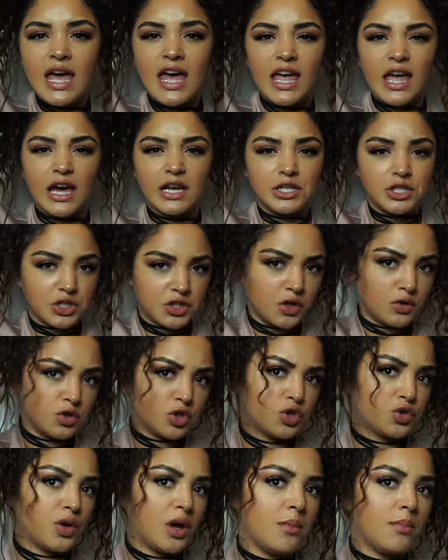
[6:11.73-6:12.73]
it kind of just
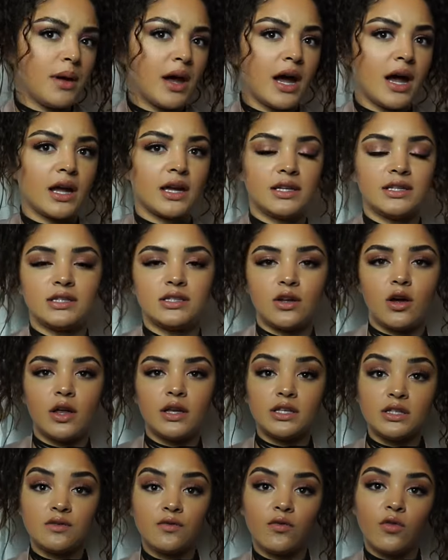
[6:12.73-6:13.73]
goes straight back. It's
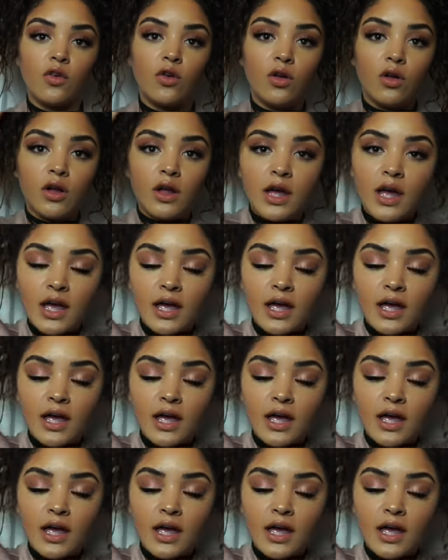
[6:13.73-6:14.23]
not as full.